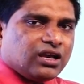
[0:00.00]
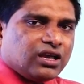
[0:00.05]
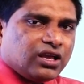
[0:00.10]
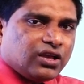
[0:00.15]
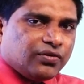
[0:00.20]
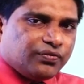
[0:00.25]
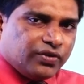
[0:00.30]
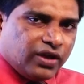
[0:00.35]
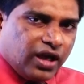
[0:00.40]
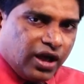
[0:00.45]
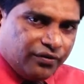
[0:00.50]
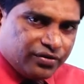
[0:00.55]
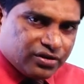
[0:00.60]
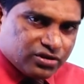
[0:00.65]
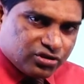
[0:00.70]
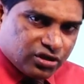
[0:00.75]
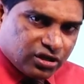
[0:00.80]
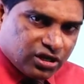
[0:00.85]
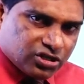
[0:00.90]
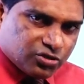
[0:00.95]
if you have
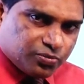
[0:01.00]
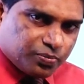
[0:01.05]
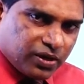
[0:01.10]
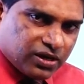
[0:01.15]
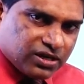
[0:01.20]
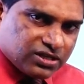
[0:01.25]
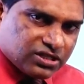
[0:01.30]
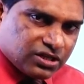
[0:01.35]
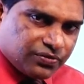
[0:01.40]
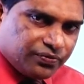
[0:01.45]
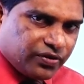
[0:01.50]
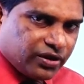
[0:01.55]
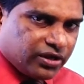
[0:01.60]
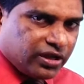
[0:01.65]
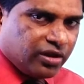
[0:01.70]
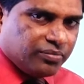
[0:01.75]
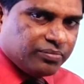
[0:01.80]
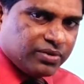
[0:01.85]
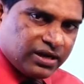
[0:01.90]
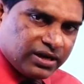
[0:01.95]
insurance policy for
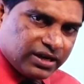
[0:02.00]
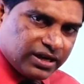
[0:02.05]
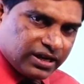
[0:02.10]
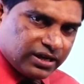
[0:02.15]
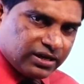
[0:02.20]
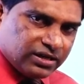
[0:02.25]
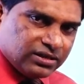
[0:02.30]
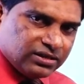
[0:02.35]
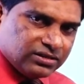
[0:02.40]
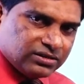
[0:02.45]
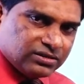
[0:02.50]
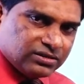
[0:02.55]
your building,